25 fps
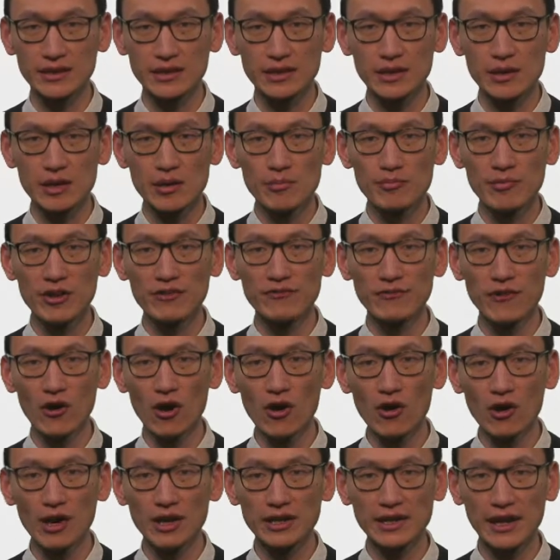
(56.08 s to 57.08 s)

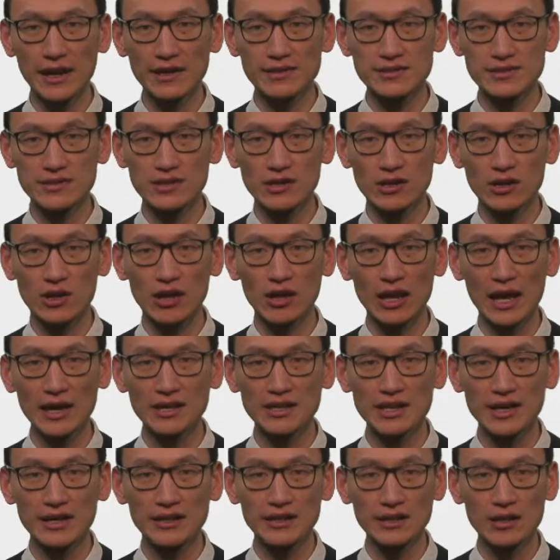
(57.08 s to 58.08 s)
before it is
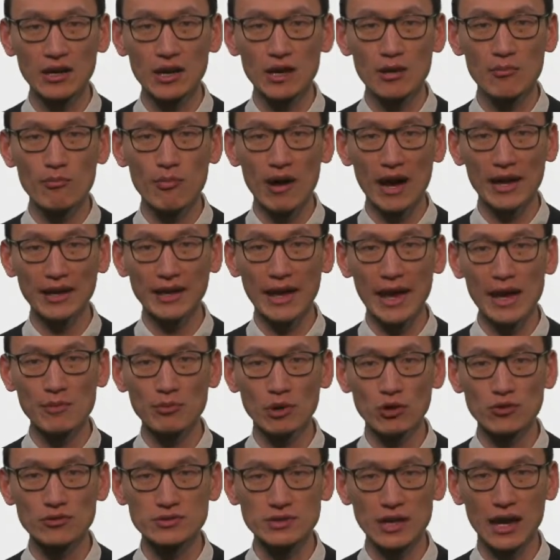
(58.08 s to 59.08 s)
collected by
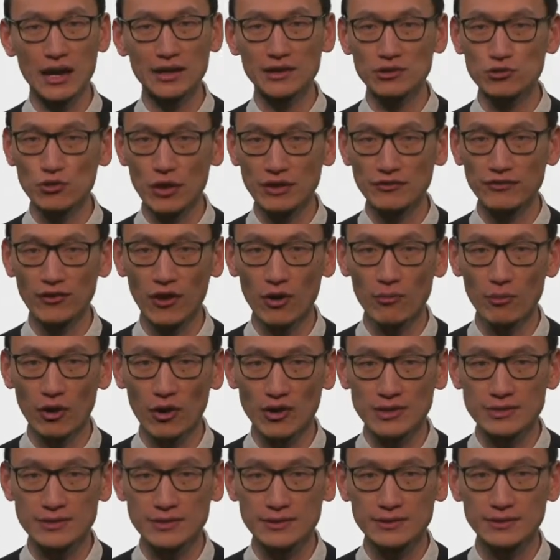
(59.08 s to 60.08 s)
cables and
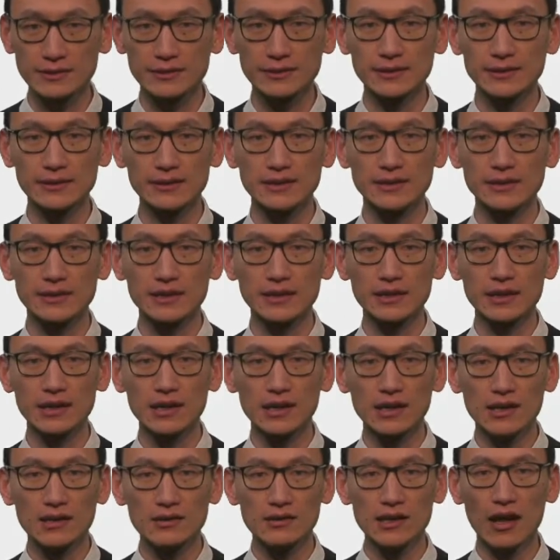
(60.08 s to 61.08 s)
transformers.
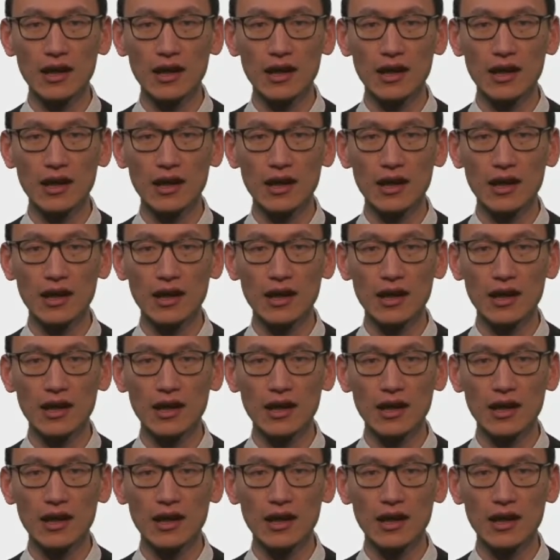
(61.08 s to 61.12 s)
The